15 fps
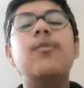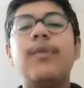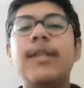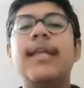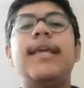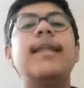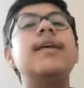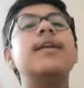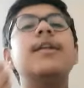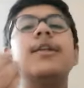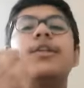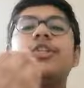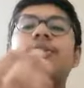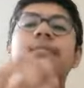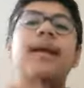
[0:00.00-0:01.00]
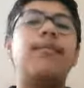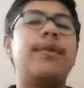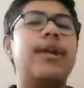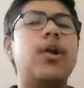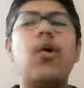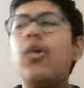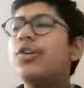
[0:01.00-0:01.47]
related to
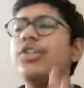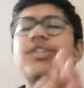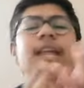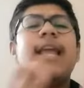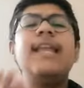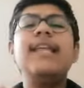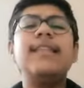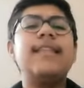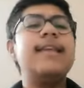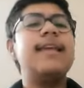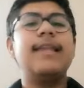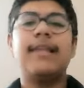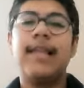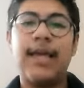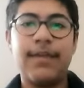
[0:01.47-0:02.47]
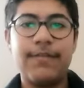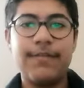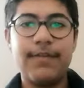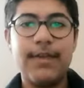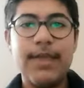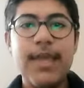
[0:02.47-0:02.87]
memory or just anything in life,